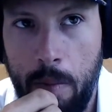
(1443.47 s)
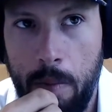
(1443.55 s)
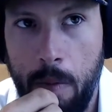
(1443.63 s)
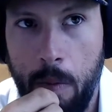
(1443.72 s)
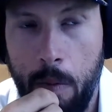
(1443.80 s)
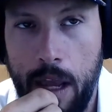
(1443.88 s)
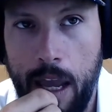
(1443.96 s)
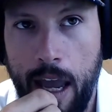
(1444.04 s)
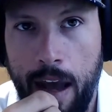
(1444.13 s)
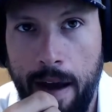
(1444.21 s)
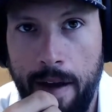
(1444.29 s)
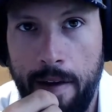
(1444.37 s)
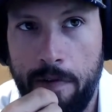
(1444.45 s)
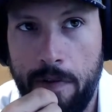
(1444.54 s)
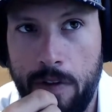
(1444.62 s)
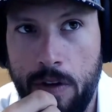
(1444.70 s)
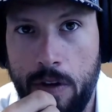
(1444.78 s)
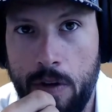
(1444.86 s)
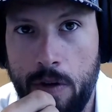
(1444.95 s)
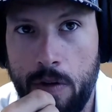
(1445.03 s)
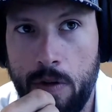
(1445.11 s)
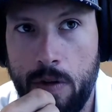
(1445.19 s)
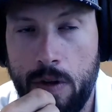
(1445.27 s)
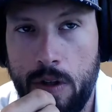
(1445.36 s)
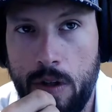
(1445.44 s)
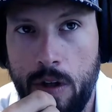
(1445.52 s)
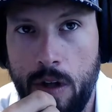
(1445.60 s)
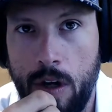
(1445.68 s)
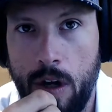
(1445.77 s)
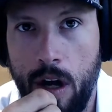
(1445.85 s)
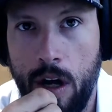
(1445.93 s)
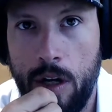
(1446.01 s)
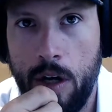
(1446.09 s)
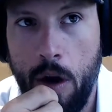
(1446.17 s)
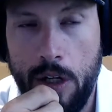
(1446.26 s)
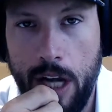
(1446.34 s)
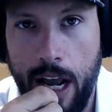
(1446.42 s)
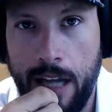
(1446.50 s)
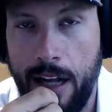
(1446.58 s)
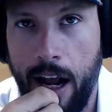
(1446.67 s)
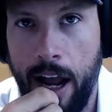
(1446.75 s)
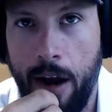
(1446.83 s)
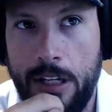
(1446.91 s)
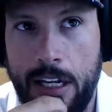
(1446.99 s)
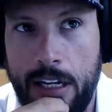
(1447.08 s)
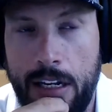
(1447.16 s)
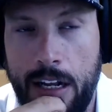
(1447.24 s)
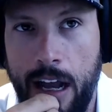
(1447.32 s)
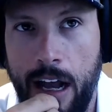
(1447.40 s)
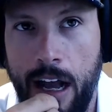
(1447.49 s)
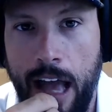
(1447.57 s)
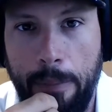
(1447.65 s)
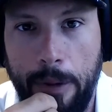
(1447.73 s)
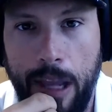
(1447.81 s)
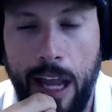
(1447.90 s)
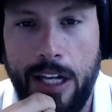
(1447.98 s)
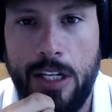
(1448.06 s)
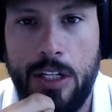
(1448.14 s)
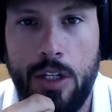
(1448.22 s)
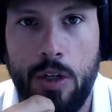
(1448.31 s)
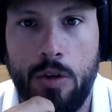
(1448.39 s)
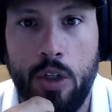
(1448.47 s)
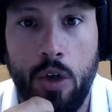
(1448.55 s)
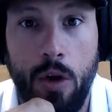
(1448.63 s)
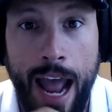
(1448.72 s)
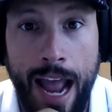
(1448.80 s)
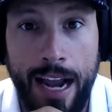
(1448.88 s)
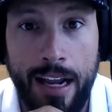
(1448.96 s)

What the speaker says: We have used Node.js on IoT applications to track